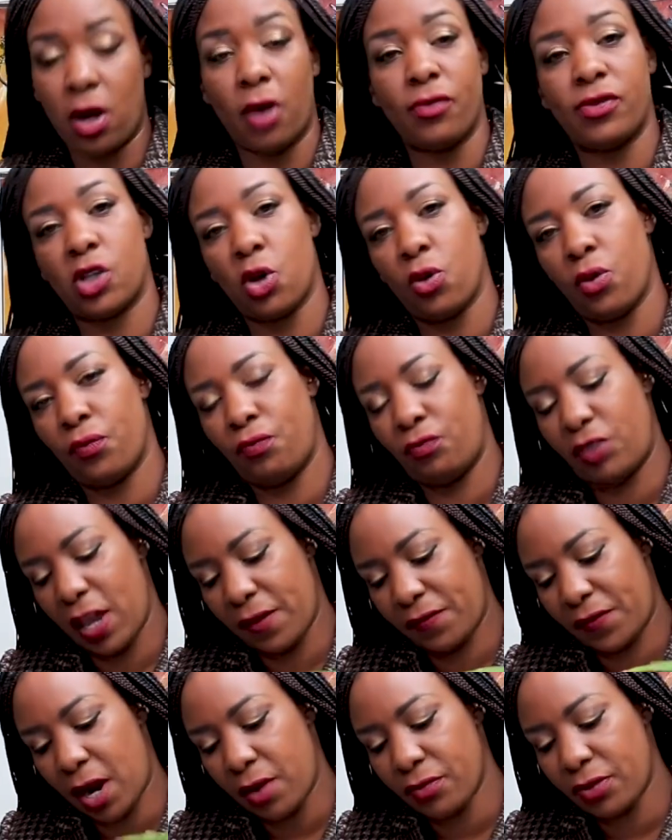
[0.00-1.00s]

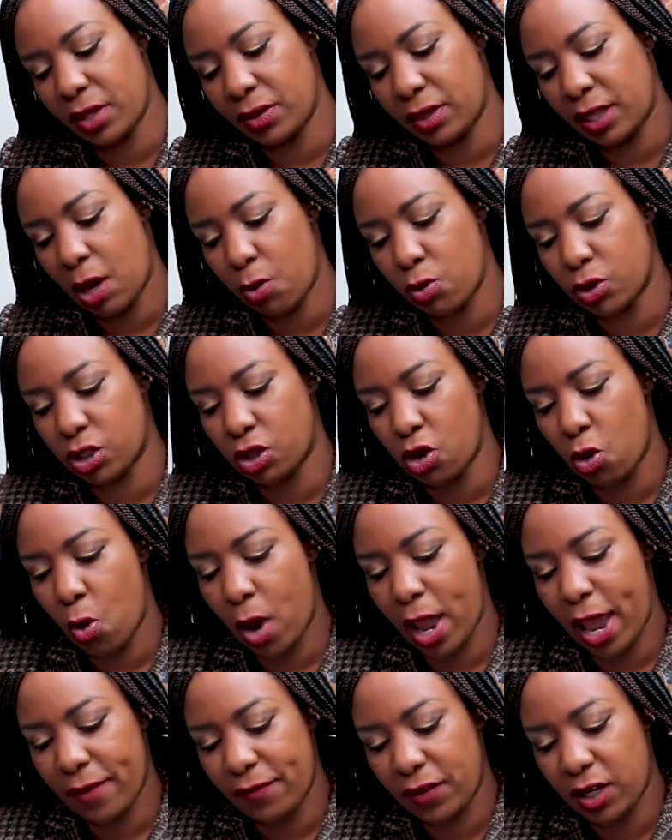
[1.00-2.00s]
they found that there was no
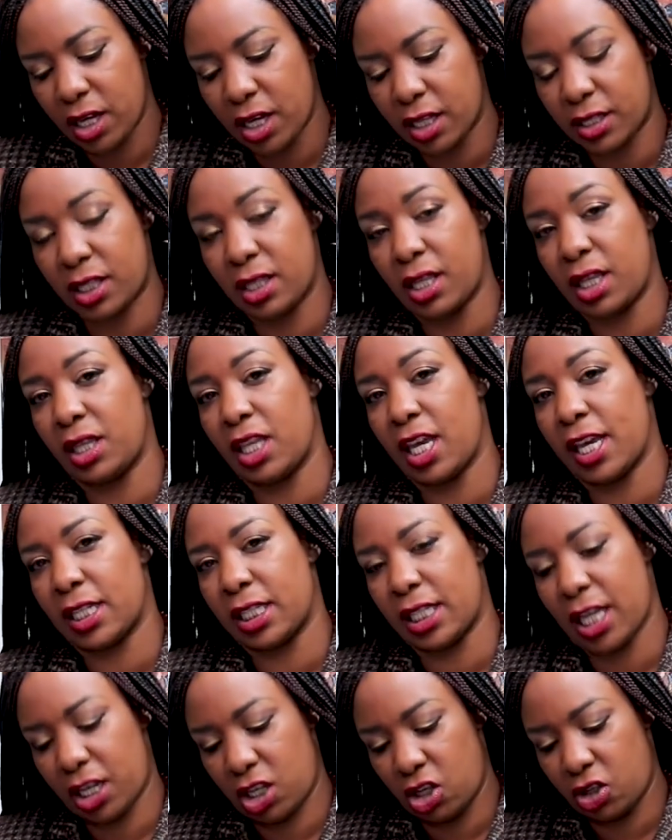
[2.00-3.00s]
evidence that the
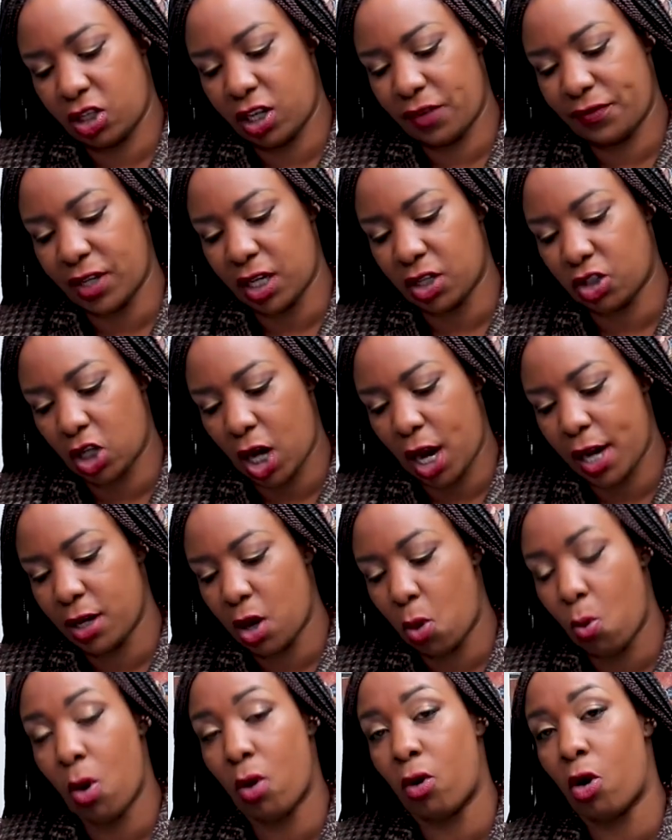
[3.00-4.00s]
executives in
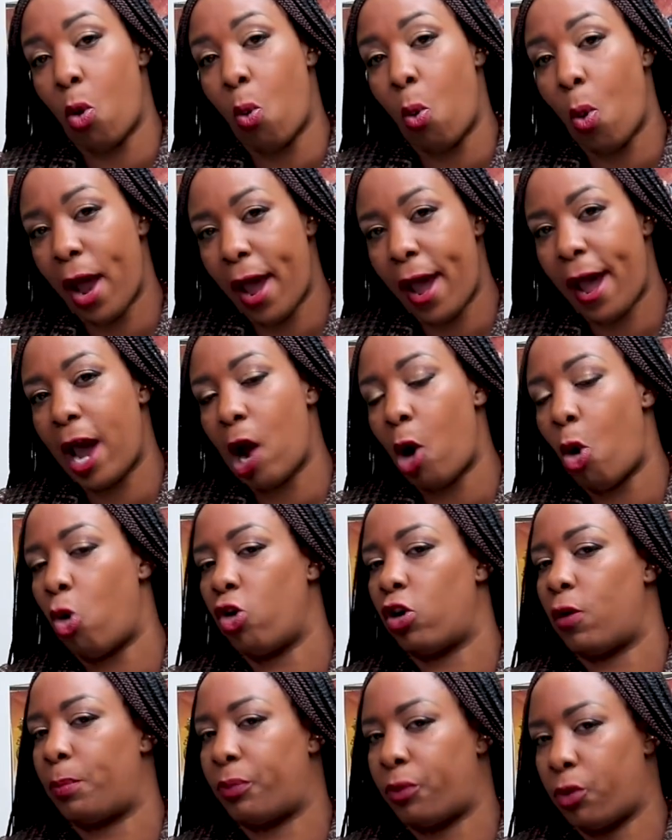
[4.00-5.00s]
China were aware
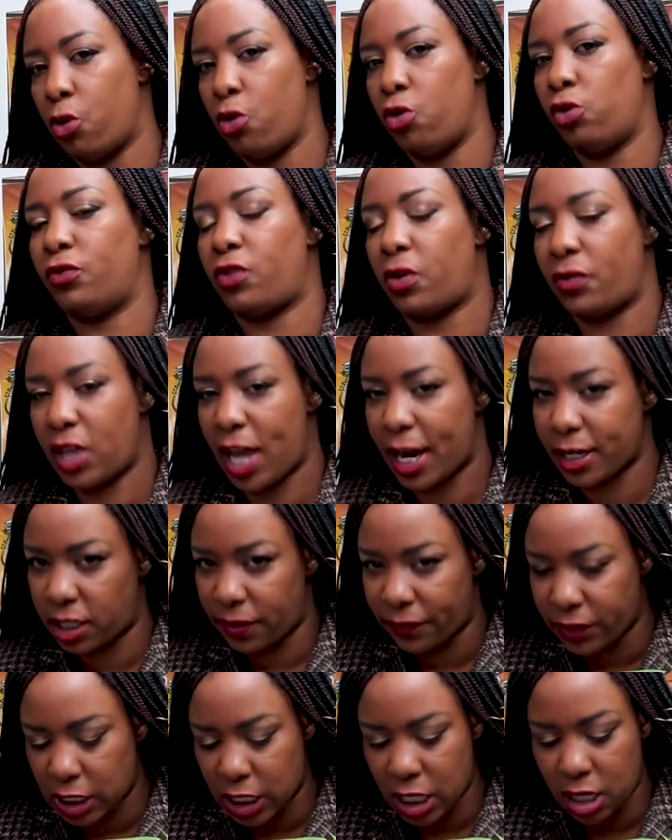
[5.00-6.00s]
or approved of the
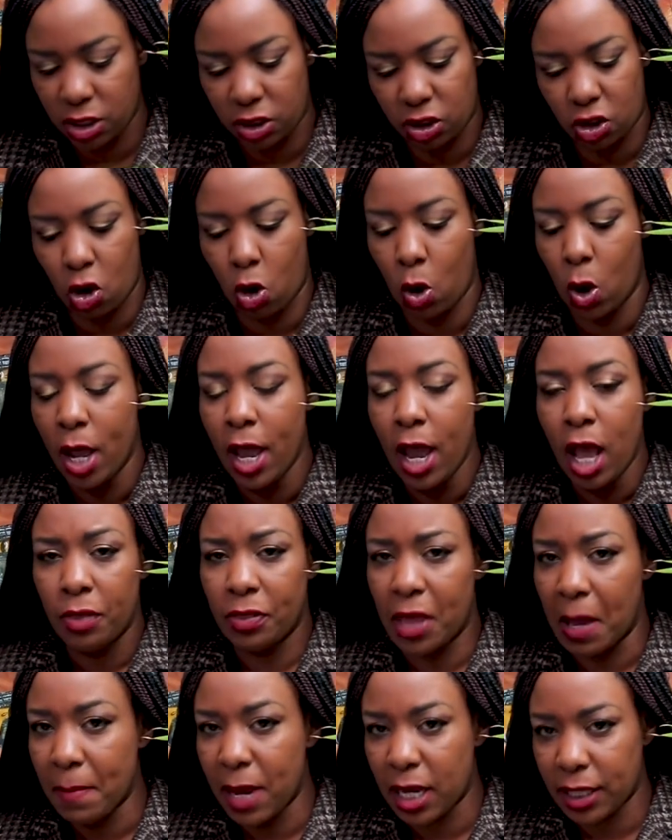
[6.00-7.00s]
activities. So
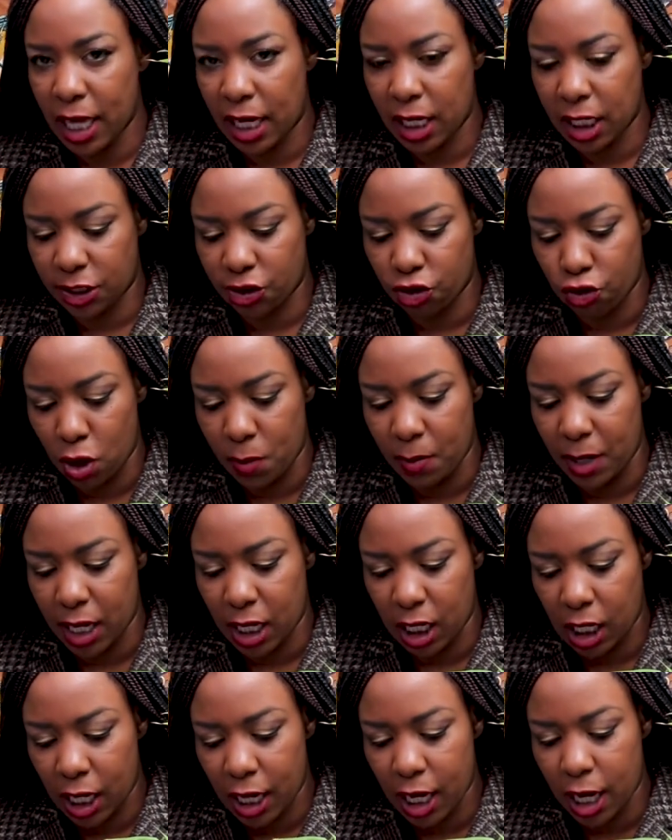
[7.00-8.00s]
they made that extremely
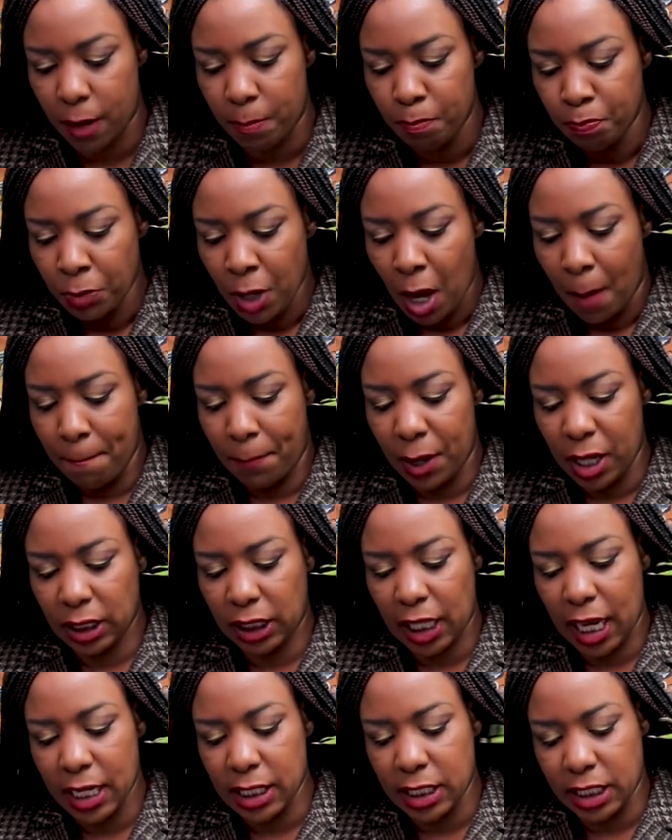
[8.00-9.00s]
clear. But
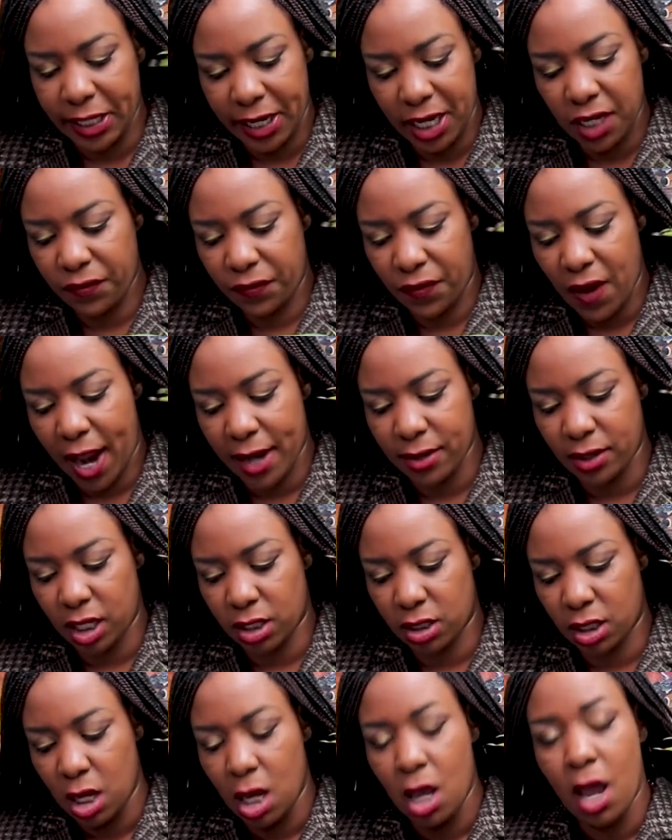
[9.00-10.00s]
they did find
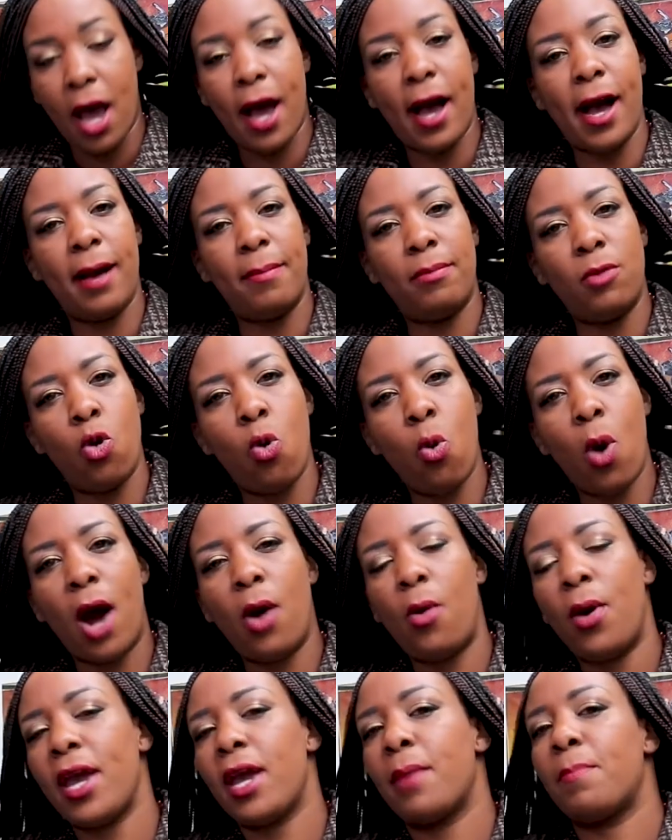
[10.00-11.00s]
that
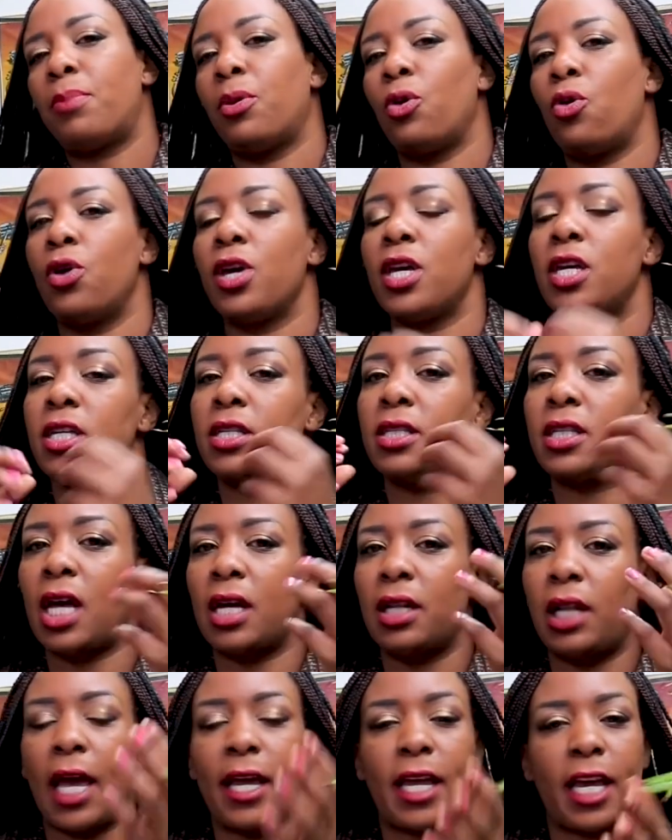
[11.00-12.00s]
Huawei employees,
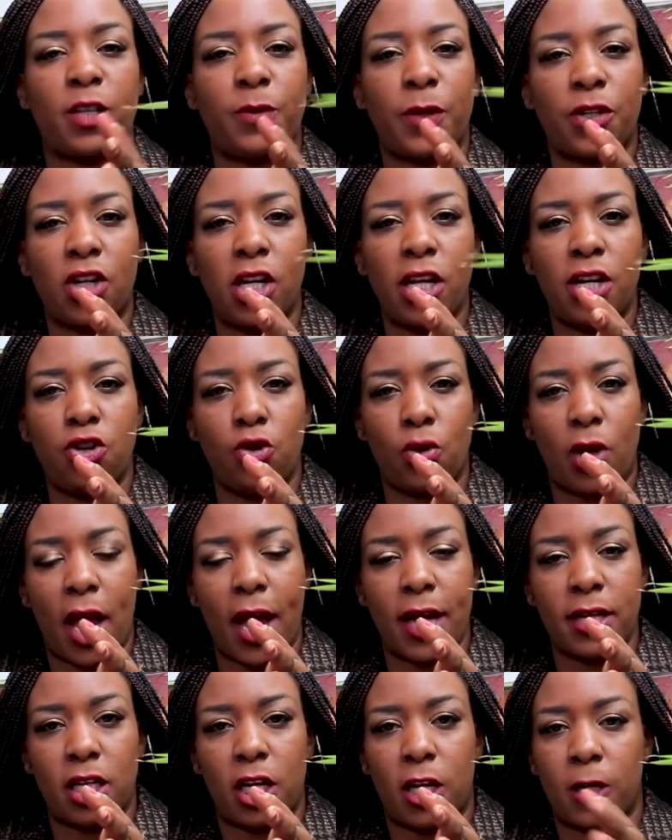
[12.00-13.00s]
especially in
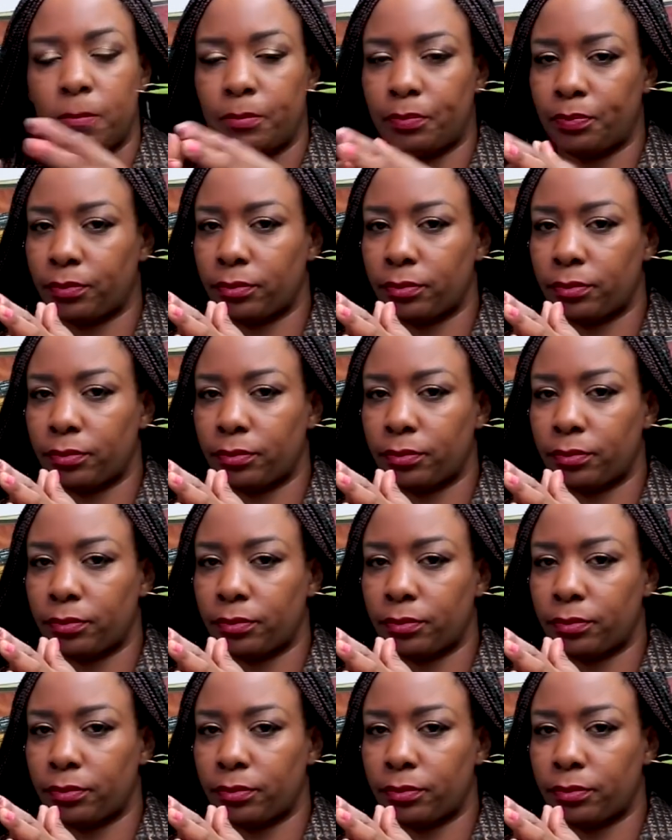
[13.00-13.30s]
Uganda,